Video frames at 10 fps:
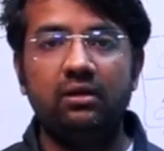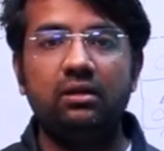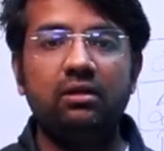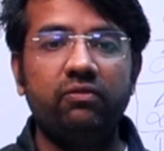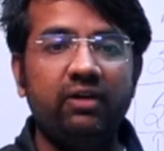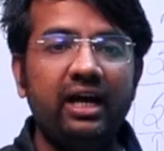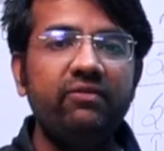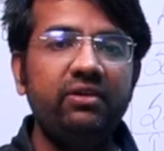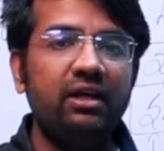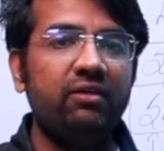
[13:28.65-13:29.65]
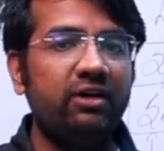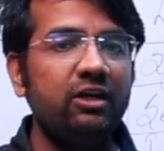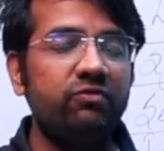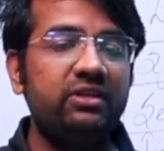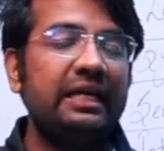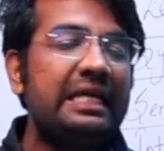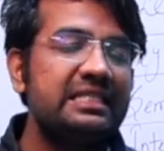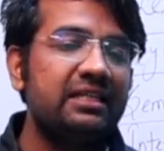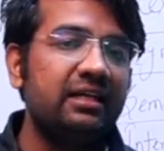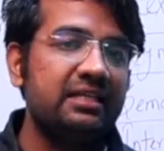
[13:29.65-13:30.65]
The why we are one of the
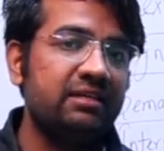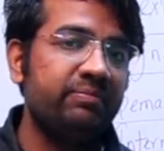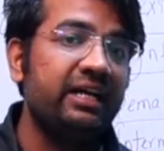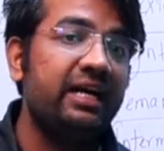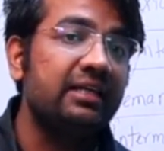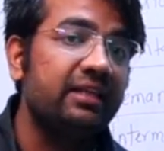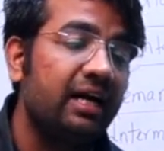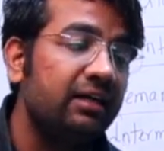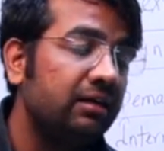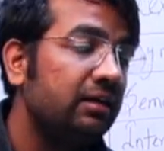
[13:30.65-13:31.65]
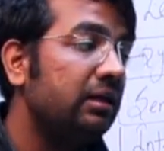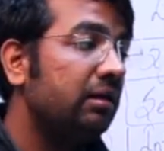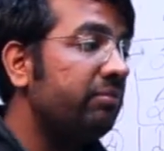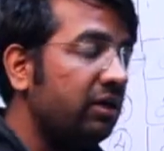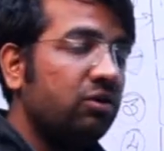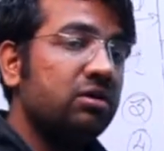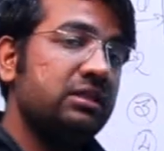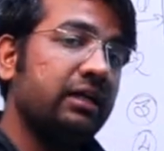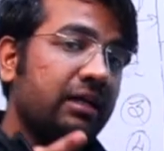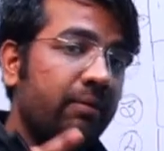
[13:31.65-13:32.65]
reason behind that, because
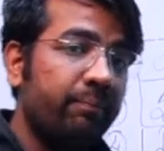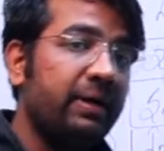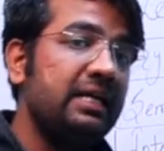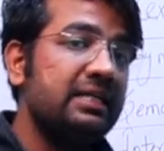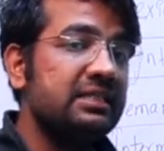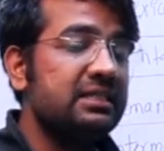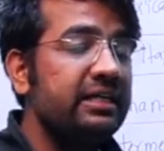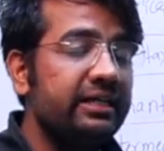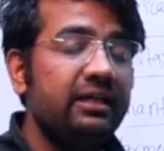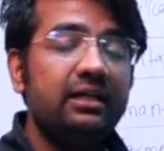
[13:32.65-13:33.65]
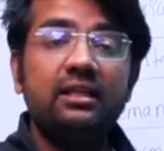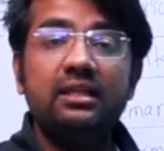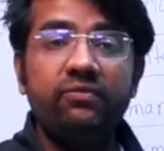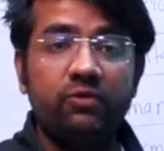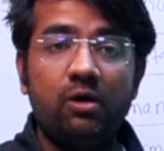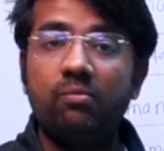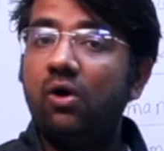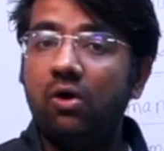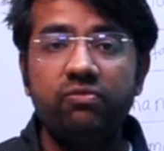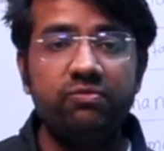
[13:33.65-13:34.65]
the compiler is written in the form
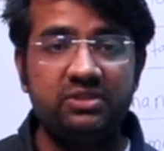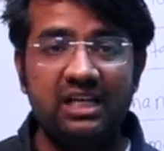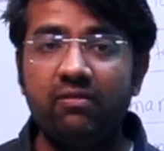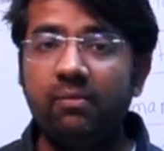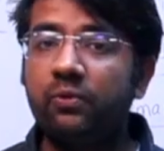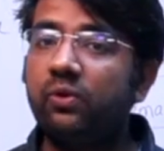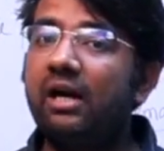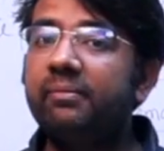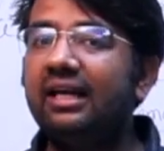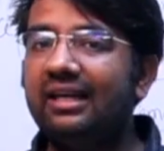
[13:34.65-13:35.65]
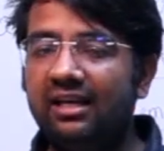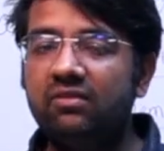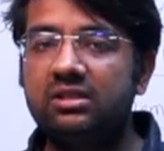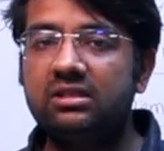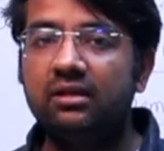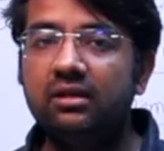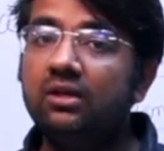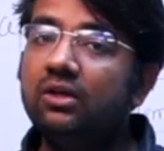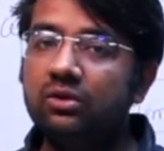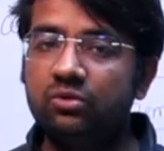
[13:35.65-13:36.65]
of Java programming language.
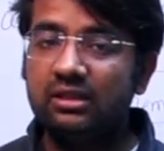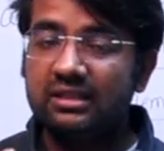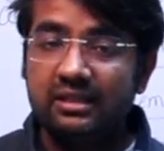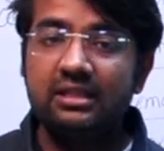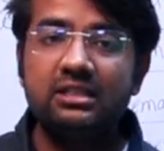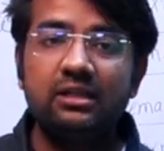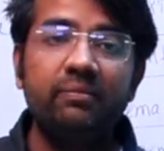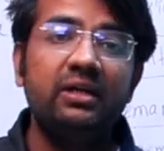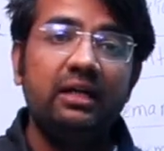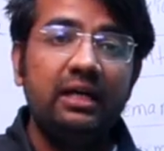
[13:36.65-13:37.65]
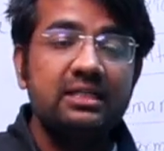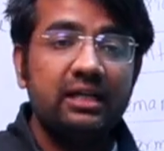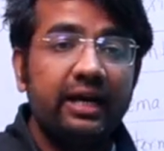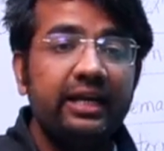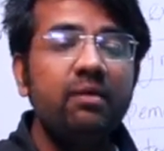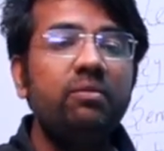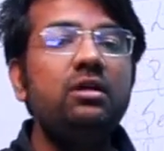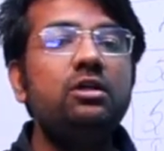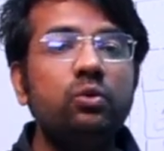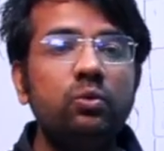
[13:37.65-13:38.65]
So the system is unable
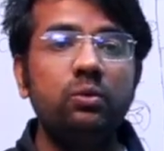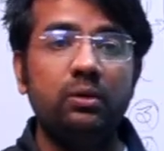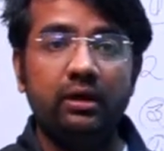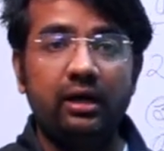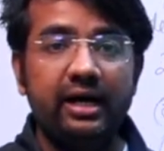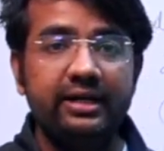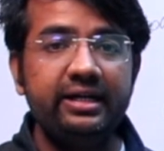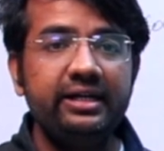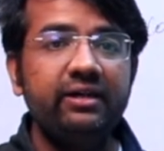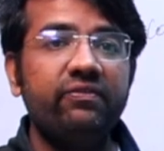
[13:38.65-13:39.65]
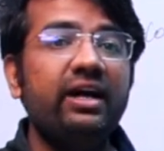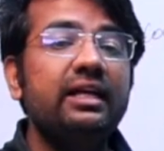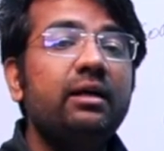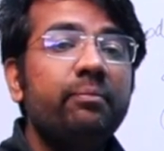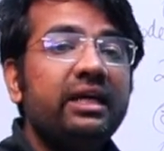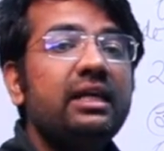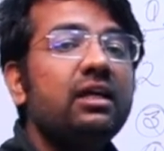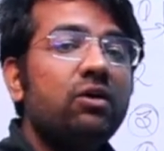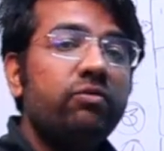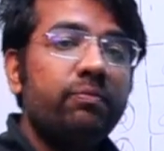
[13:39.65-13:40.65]
to identify the
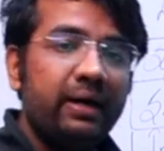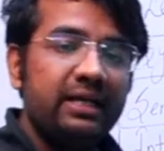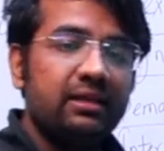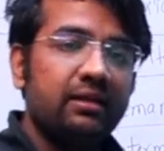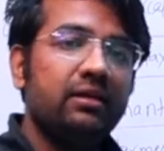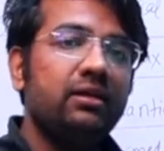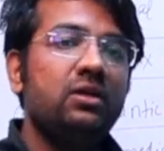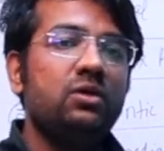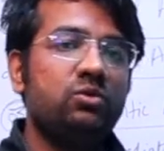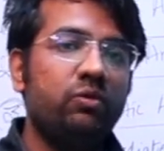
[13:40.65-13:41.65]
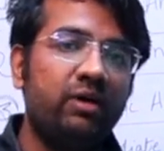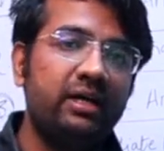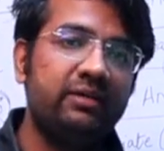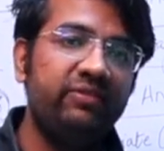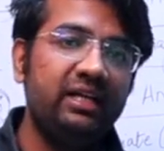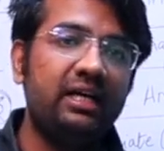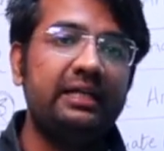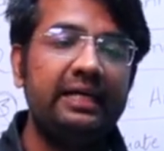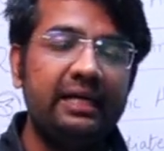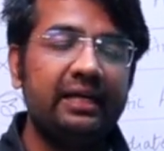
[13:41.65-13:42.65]
meaning of Python. So what we are
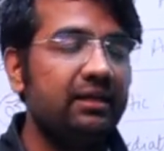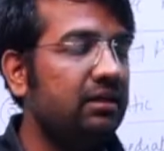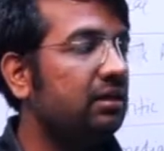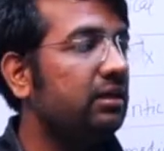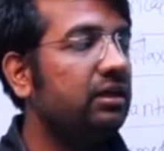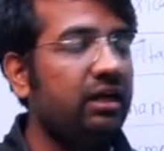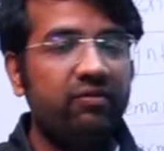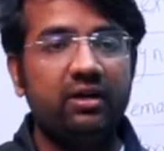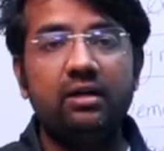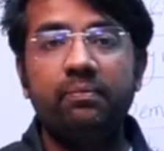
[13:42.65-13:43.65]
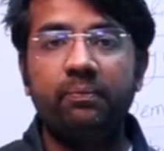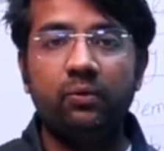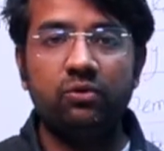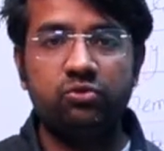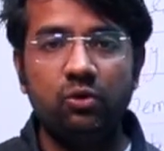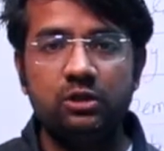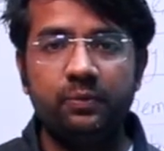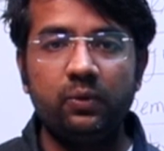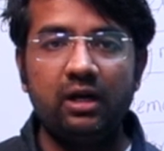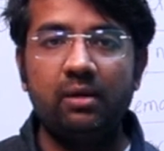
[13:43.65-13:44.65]
taking our source
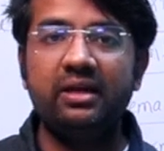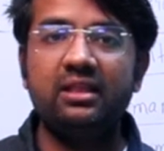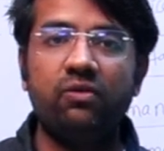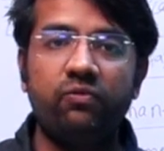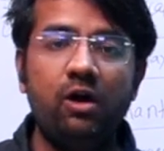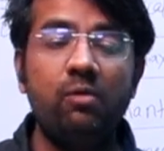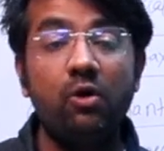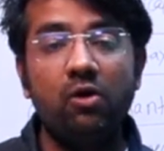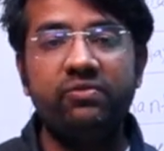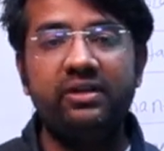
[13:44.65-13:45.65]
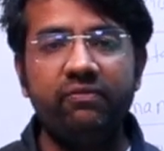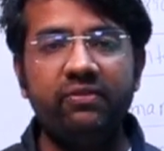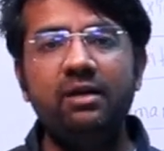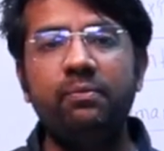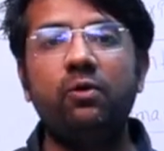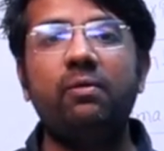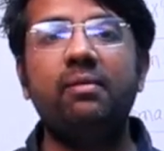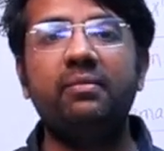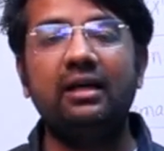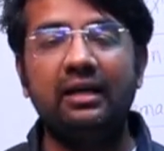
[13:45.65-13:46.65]
program in the form of different
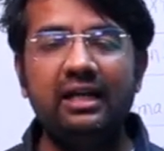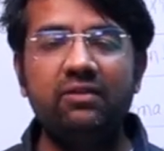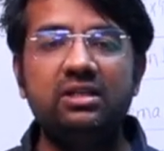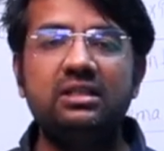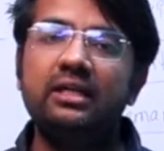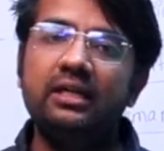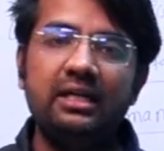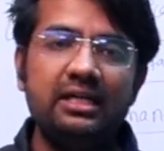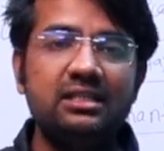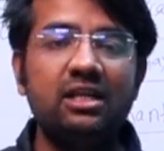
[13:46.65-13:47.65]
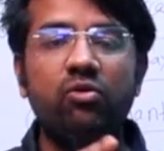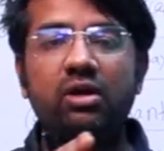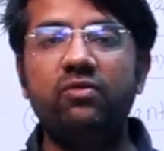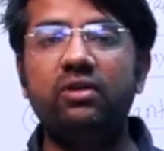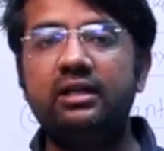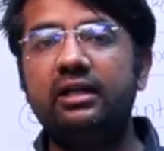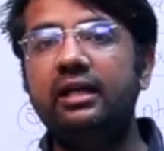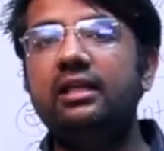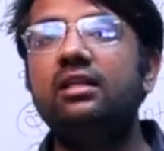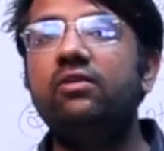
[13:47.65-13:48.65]
programming language is now converted
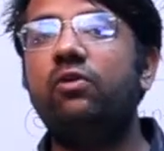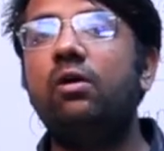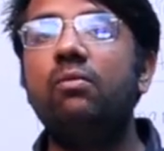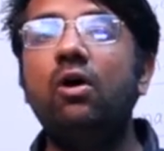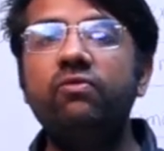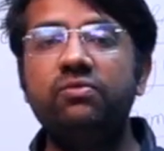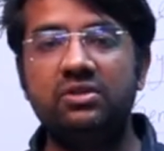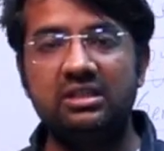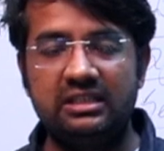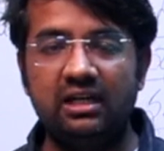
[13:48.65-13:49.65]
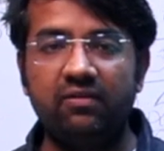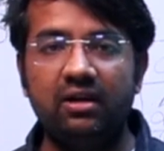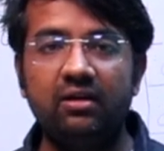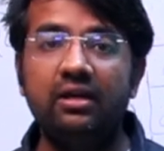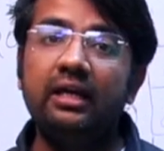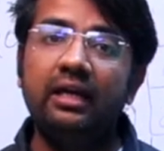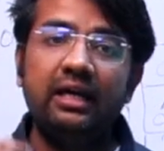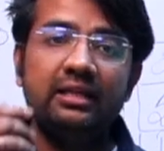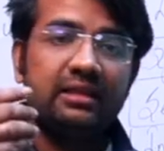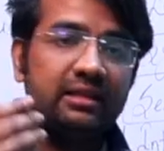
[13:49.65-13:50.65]
in the form of Java.
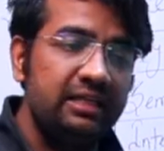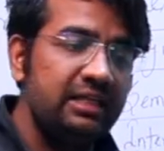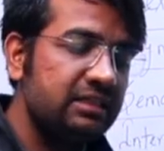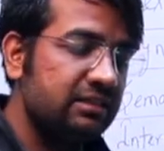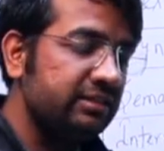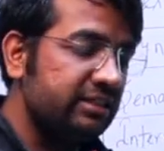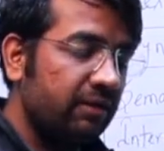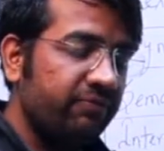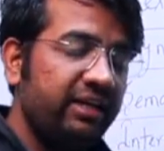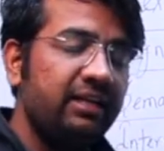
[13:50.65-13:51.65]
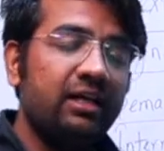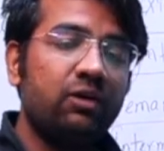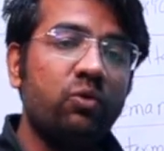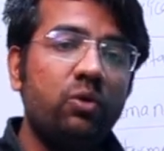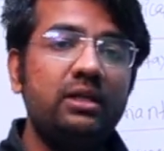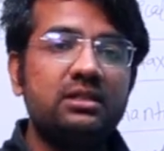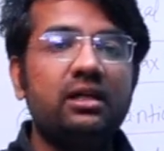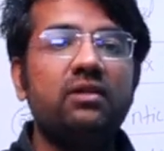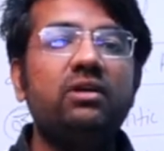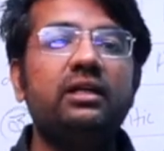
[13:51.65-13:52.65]
And when the code is
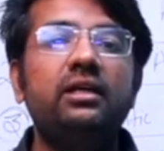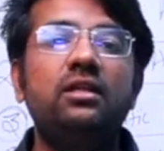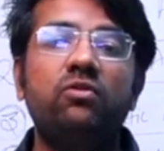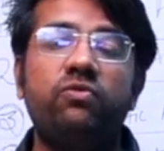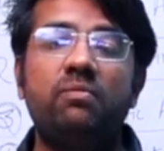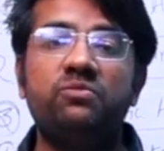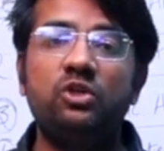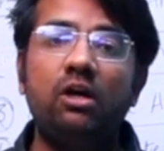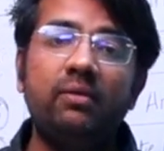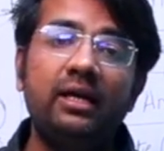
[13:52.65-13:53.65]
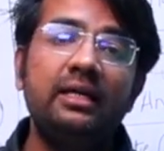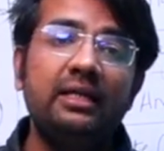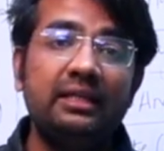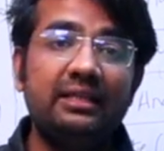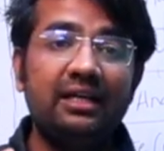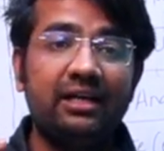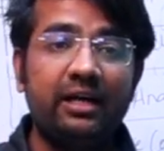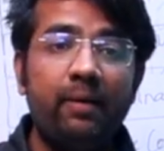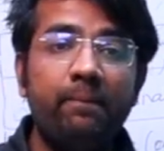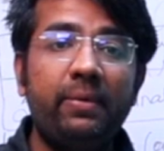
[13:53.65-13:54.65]
converted in the form Java, the
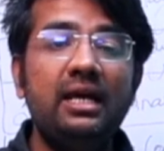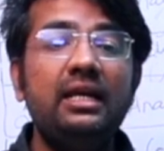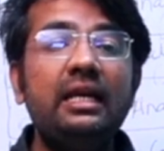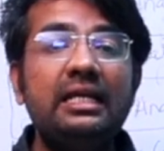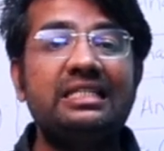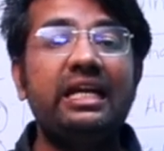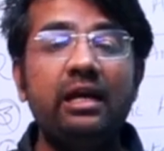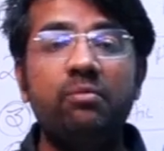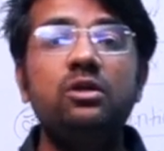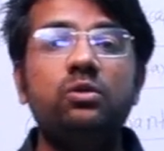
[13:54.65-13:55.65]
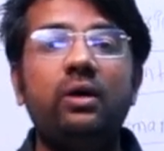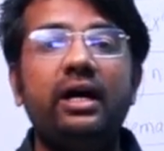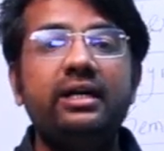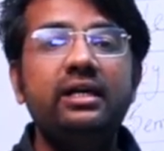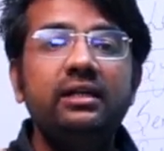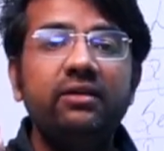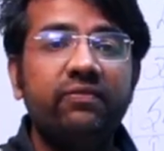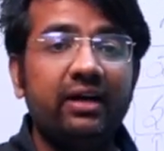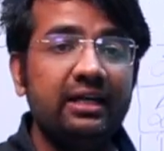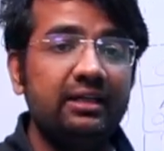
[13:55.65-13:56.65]
compiler is able to
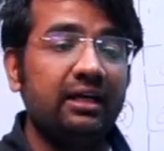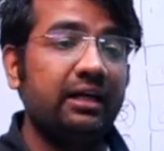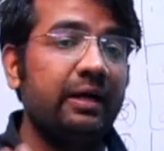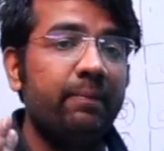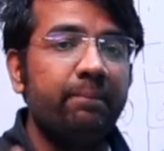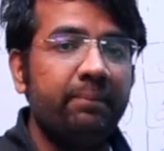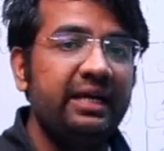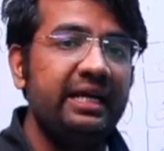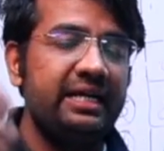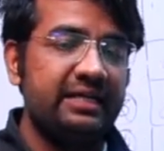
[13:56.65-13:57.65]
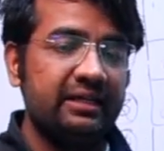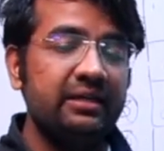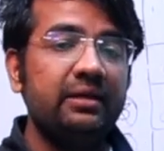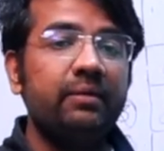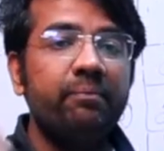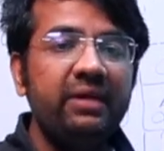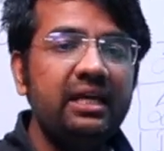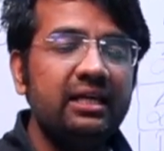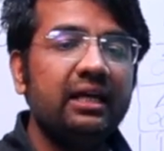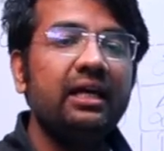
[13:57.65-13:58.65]
identify the complete
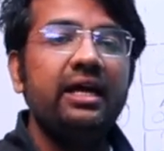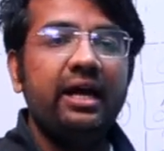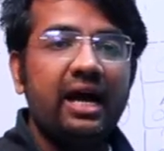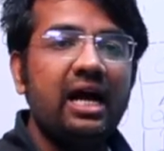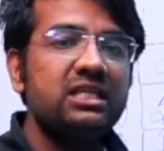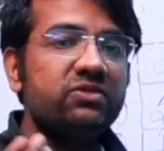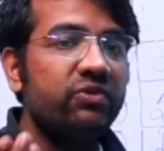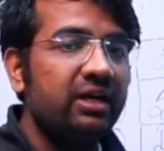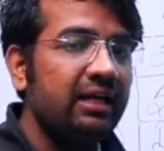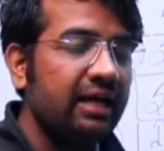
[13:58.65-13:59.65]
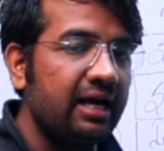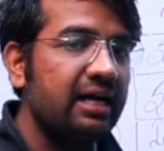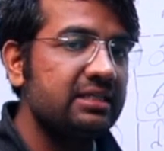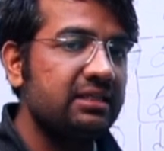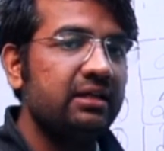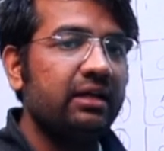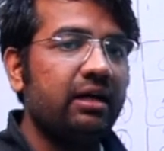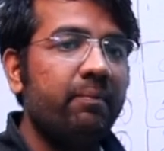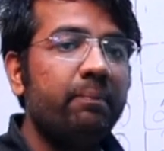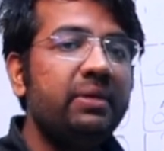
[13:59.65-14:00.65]
meaning as well as
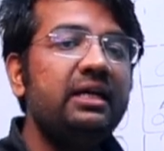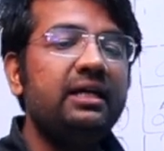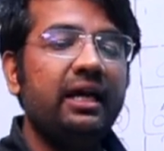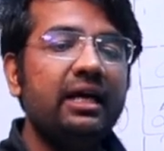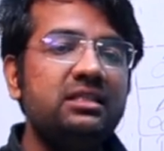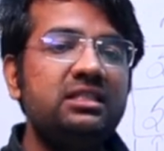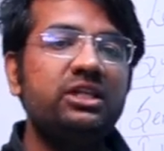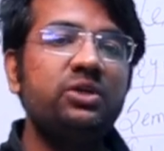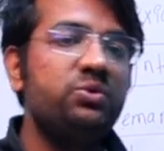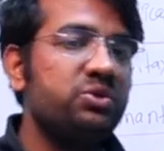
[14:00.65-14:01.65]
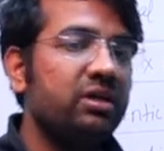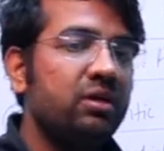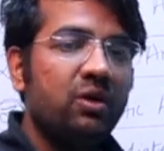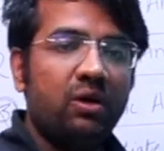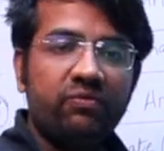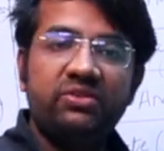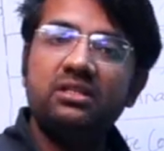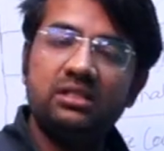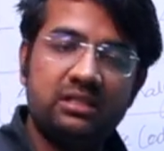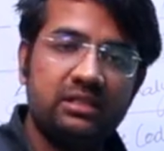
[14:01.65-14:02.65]
complete execution of the
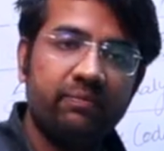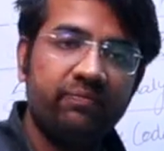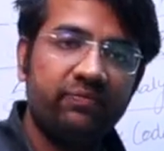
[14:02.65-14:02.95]
system.